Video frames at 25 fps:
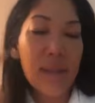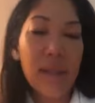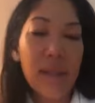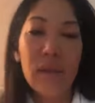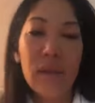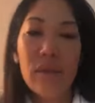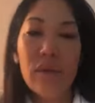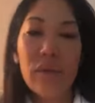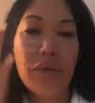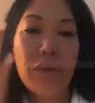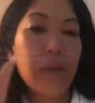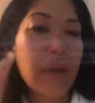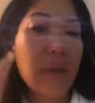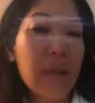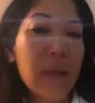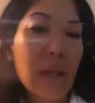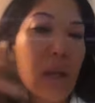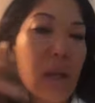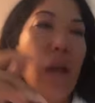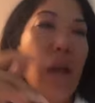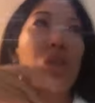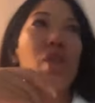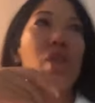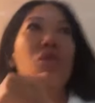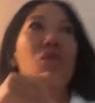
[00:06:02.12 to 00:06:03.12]
didn't flee the
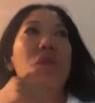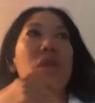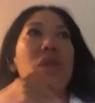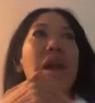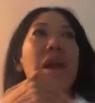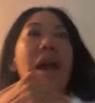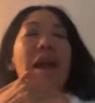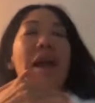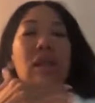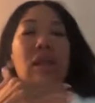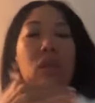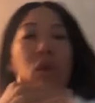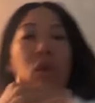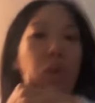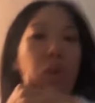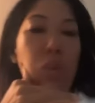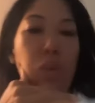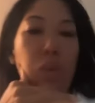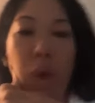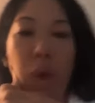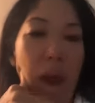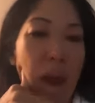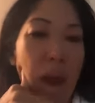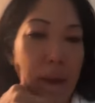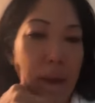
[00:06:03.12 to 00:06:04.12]
country. I don't
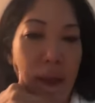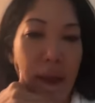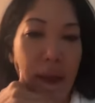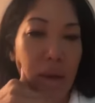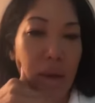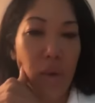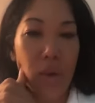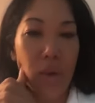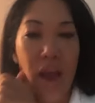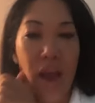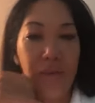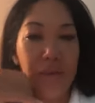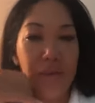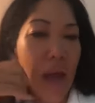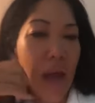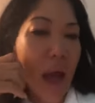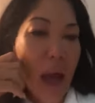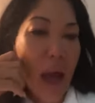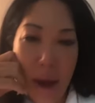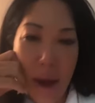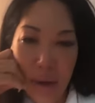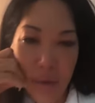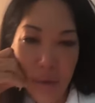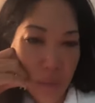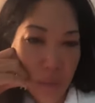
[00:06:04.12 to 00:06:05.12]
run. I don't have to
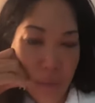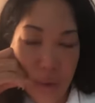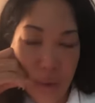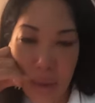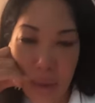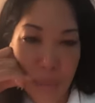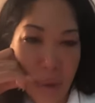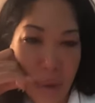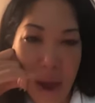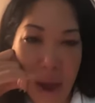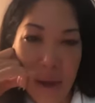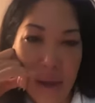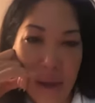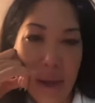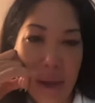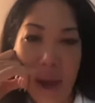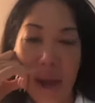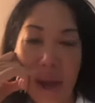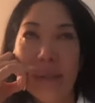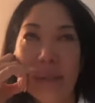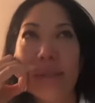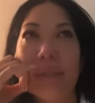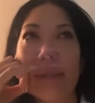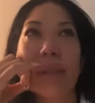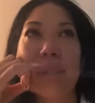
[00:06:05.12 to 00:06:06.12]
hide from anybody.
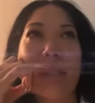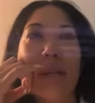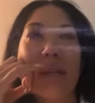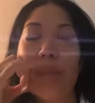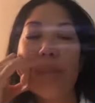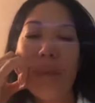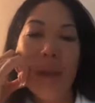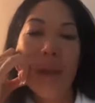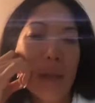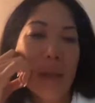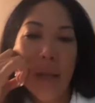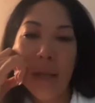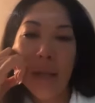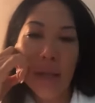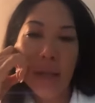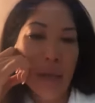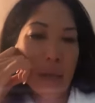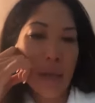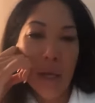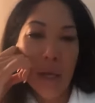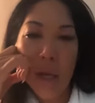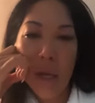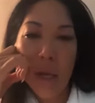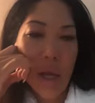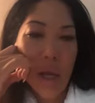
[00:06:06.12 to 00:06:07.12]
I didn't commit
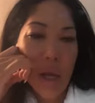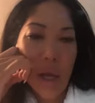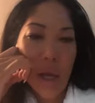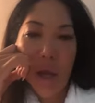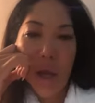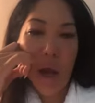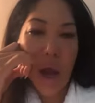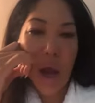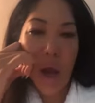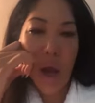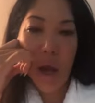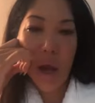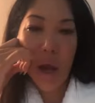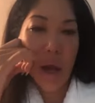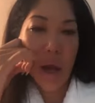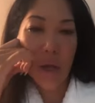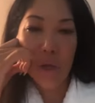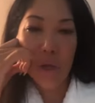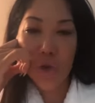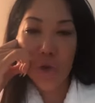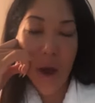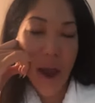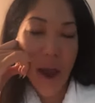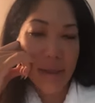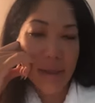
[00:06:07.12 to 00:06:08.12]
any uh,
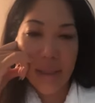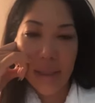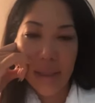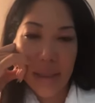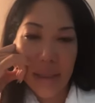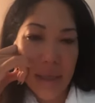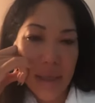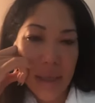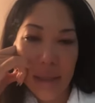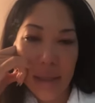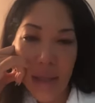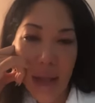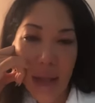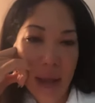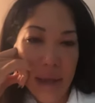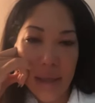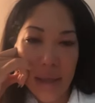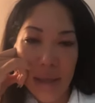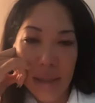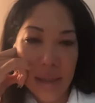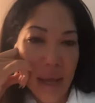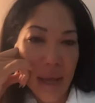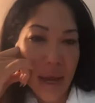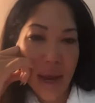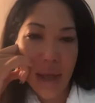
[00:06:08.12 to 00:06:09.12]
atrocities that I
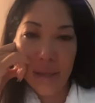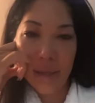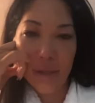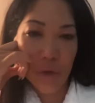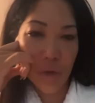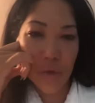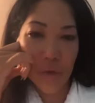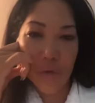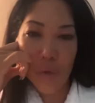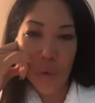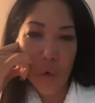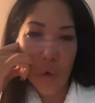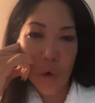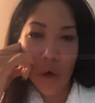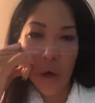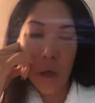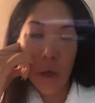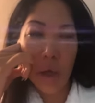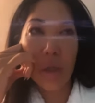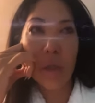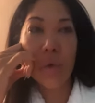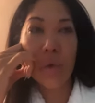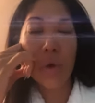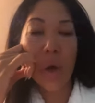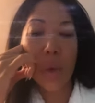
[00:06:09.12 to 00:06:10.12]
need to answer for,
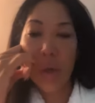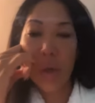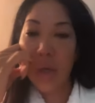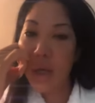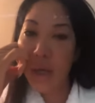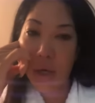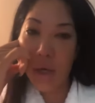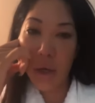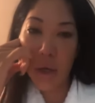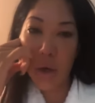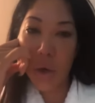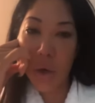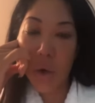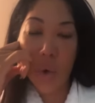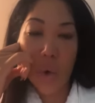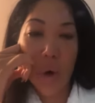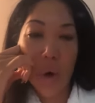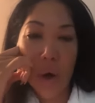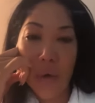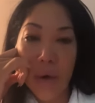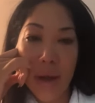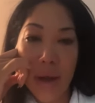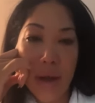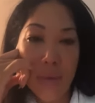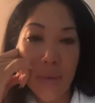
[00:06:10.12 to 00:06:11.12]
you know, here
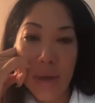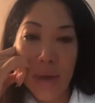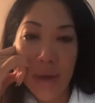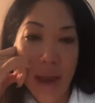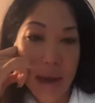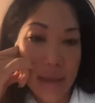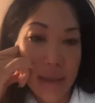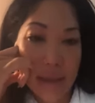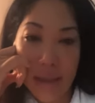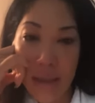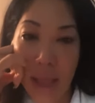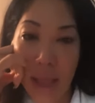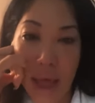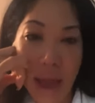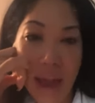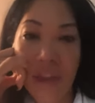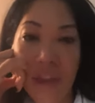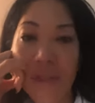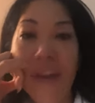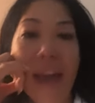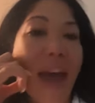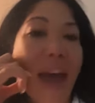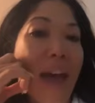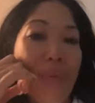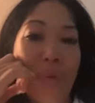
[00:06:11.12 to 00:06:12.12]
or in the next
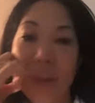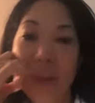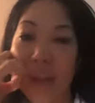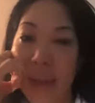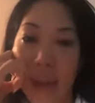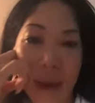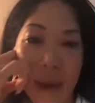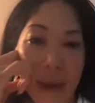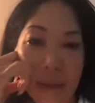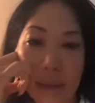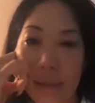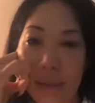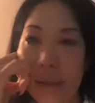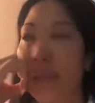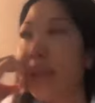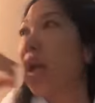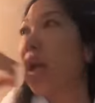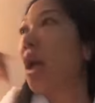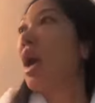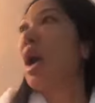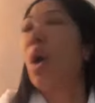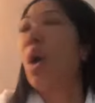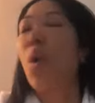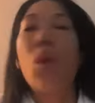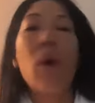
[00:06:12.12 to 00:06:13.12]
life, at the gates,
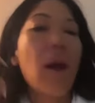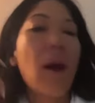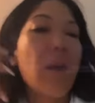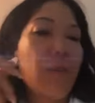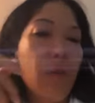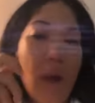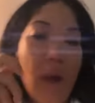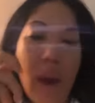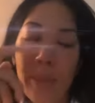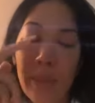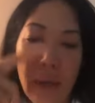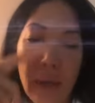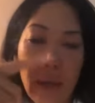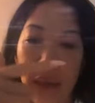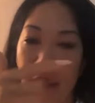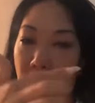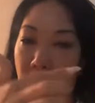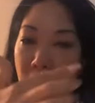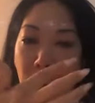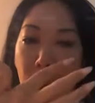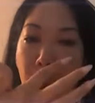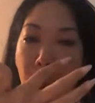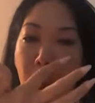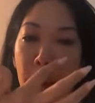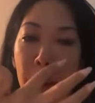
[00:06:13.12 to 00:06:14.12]
wherever I'm going to
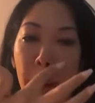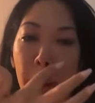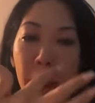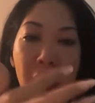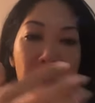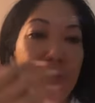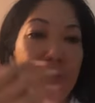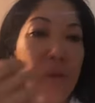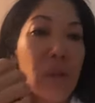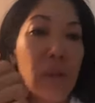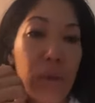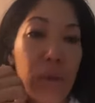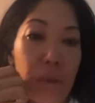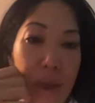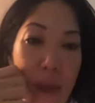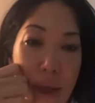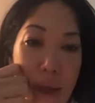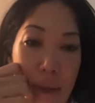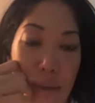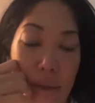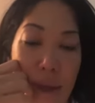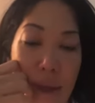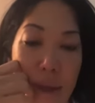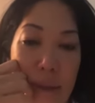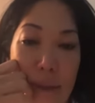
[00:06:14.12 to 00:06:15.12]
get. I don't have to do
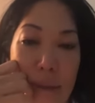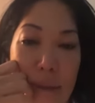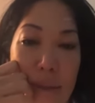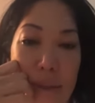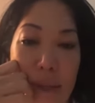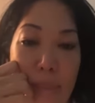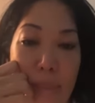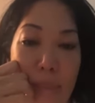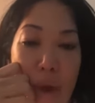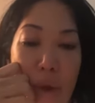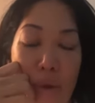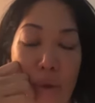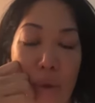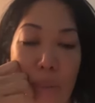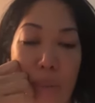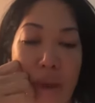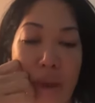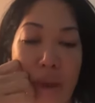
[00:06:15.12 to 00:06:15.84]
that like some other